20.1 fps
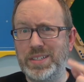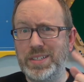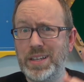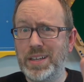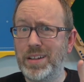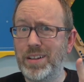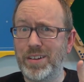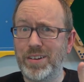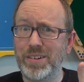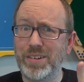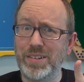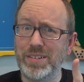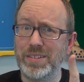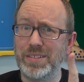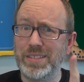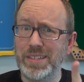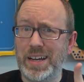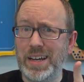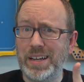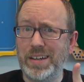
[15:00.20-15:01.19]
settler
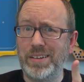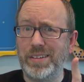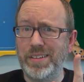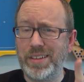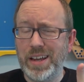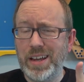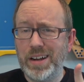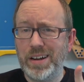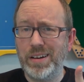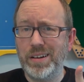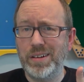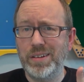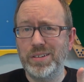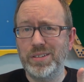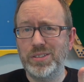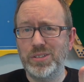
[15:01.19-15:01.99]
tile there,